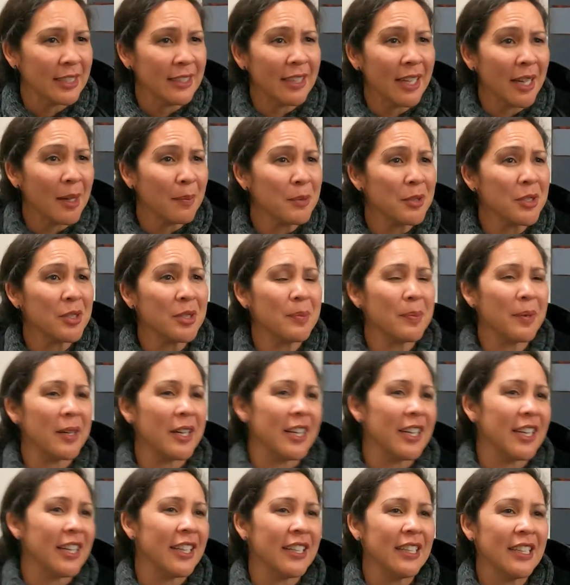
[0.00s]
captured
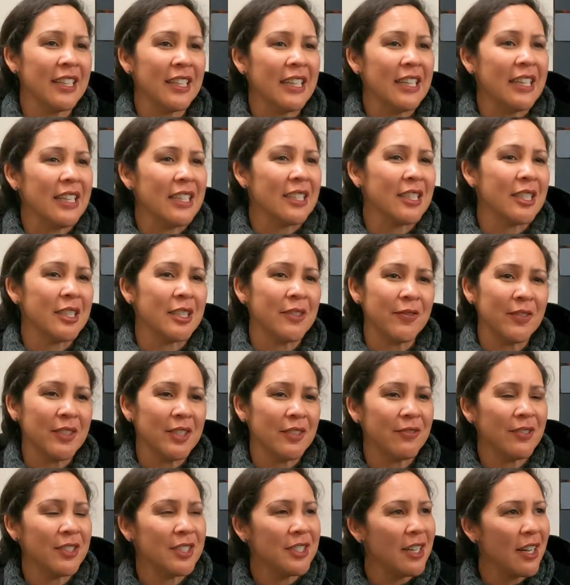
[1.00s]
by the
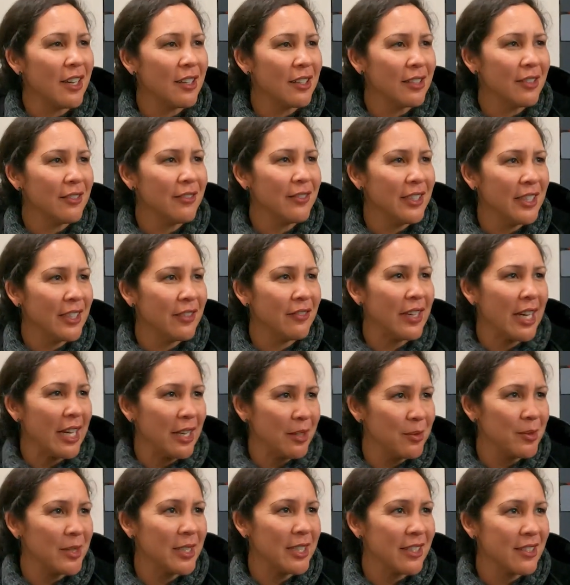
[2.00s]
photography of
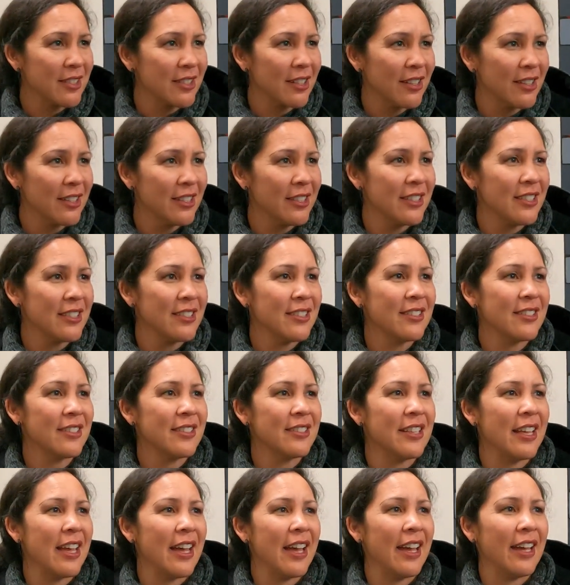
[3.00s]
Edward S. Curtis,
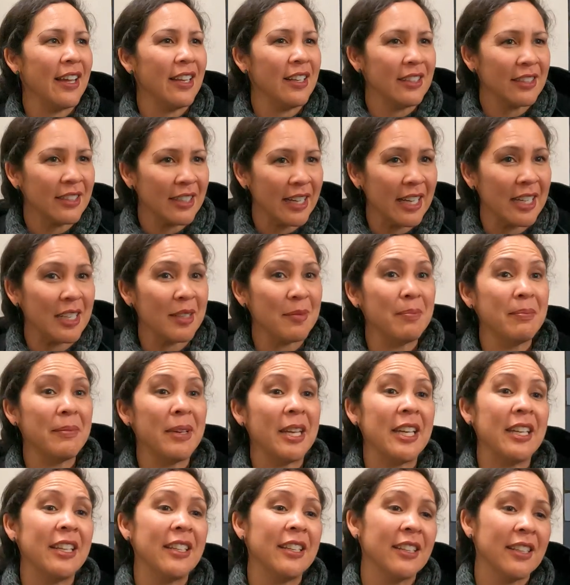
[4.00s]
that kind of
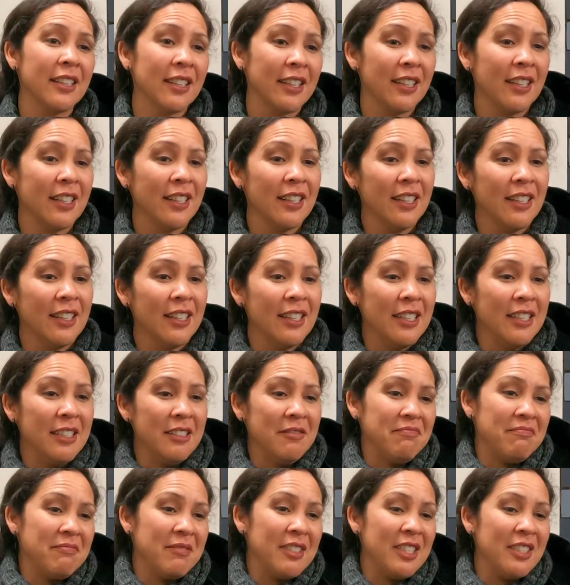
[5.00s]
made,
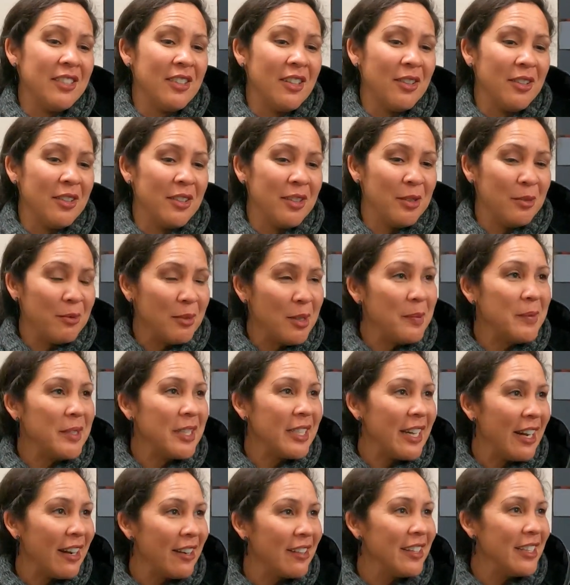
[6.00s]
you know, the
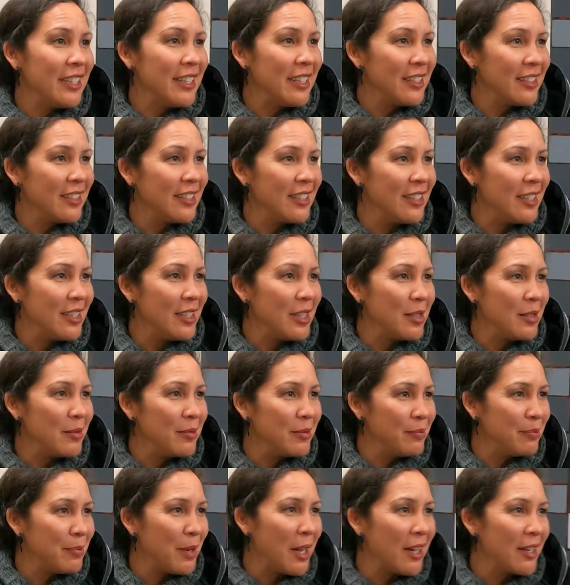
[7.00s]
woman carrying a
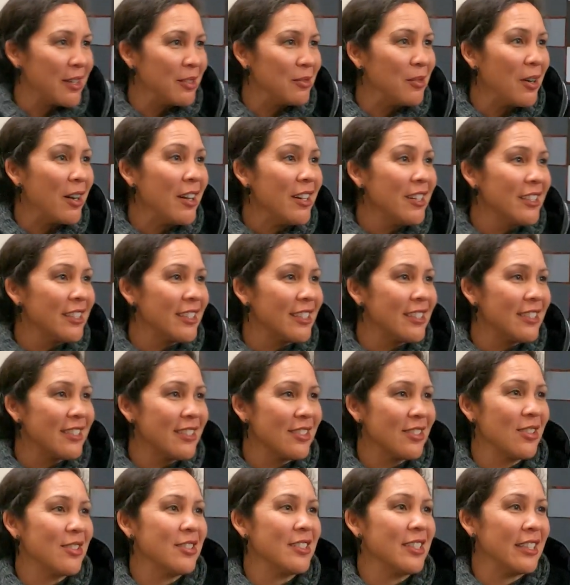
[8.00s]
pot of water
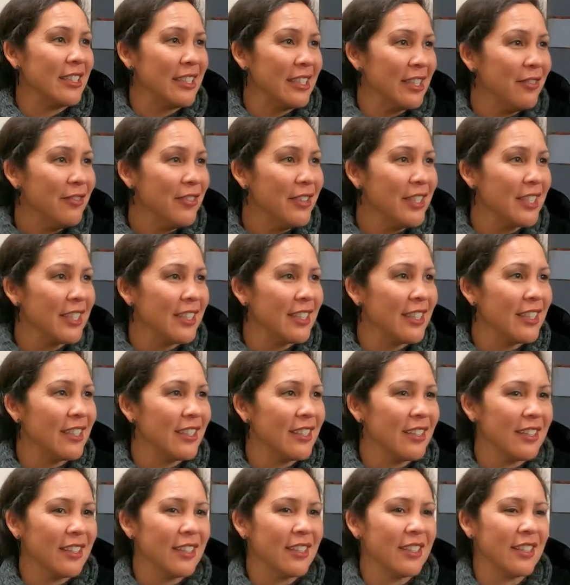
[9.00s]
so
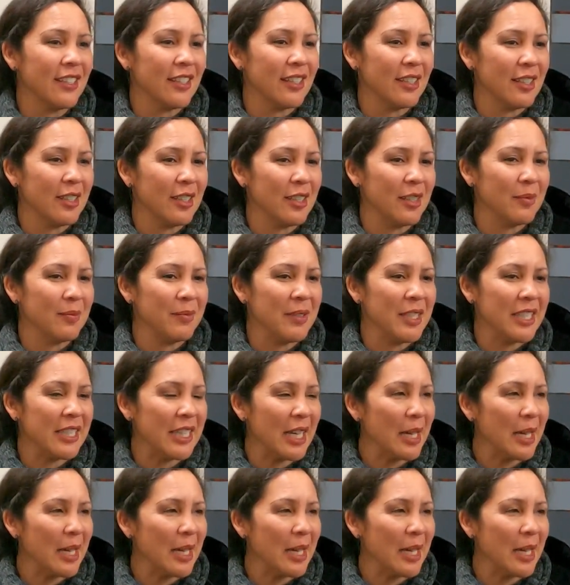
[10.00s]
significant. He